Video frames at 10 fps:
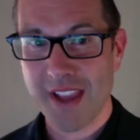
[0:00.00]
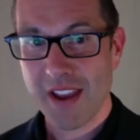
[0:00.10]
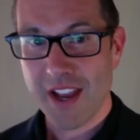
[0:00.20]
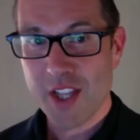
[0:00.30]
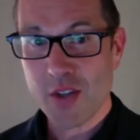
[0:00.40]

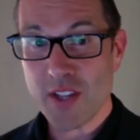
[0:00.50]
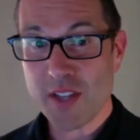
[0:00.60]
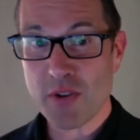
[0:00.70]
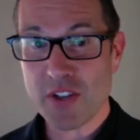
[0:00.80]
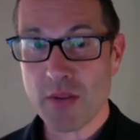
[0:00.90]
So in this
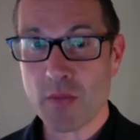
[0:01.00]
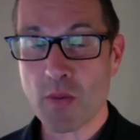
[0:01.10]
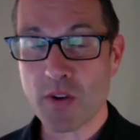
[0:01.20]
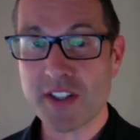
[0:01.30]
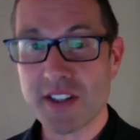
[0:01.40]
project, we
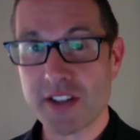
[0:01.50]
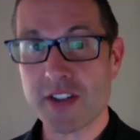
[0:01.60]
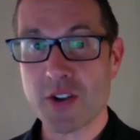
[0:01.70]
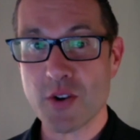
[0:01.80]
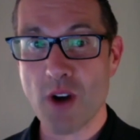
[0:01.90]
wanted
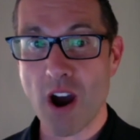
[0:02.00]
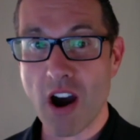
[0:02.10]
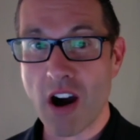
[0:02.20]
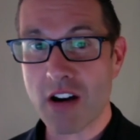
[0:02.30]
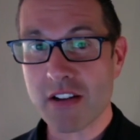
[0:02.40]
to
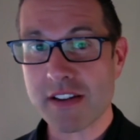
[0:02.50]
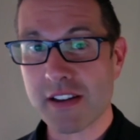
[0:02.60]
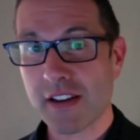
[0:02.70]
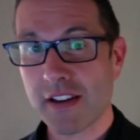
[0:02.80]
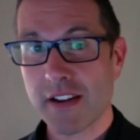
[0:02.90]
ask
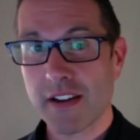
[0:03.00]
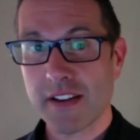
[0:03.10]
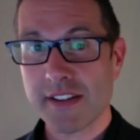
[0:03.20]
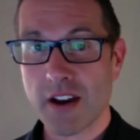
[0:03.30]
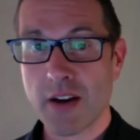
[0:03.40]

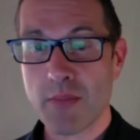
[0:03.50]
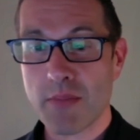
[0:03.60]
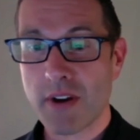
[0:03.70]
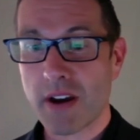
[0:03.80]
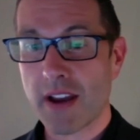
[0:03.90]

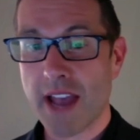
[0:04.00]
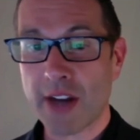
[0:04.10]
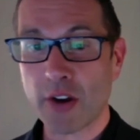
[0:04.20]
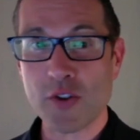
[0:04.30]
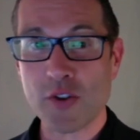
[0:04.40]
some
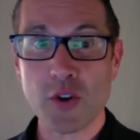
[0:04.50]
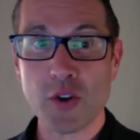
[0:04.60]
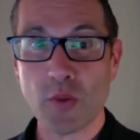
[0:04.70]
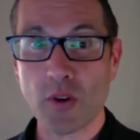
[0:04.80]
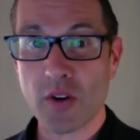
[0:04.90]
adults
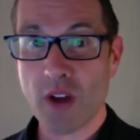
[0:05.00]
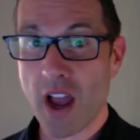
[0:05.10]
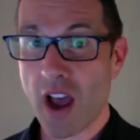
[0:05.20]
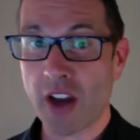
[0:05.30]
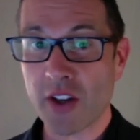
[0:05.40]
who
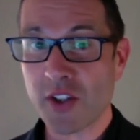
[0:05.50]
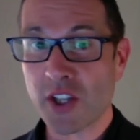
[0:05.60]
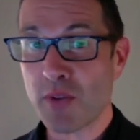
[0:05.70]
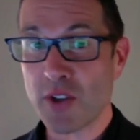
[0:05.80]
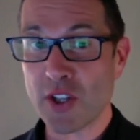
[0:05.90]
understood
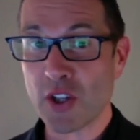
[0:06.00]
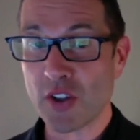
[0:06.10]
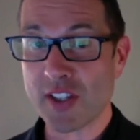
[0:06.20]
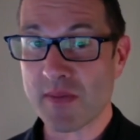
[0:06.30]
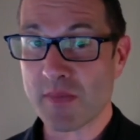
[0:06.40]
computing
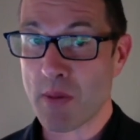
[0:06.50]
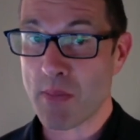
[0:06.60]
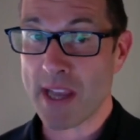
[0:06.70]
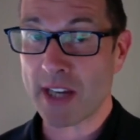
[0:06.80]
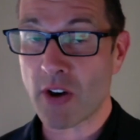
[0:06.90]
concepts but
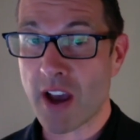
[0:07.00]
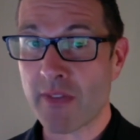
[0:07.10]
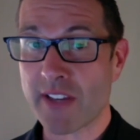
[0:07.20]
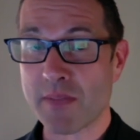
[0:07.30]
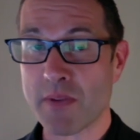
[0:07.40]
may not have
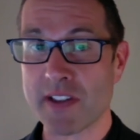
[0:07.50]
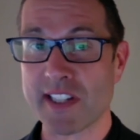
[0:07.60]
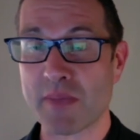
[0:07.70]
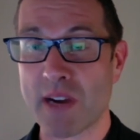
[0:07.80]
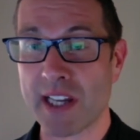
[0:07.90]
experience
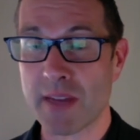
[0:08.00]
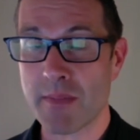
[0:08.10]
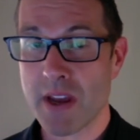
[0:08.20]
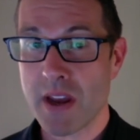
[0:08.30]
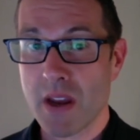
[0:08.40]
explaining them
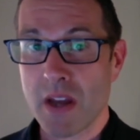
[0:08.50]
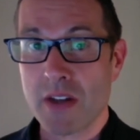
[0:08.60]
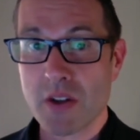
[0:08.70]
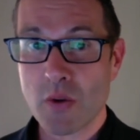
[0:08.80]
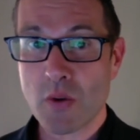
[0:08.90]

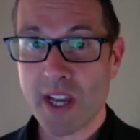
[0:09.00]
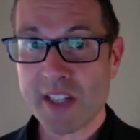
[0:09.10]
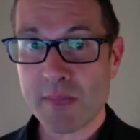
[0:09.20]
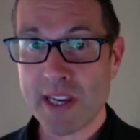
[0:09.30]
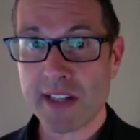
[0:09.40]
to
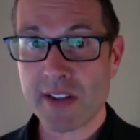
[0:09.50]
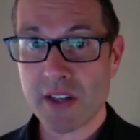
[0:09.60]
explain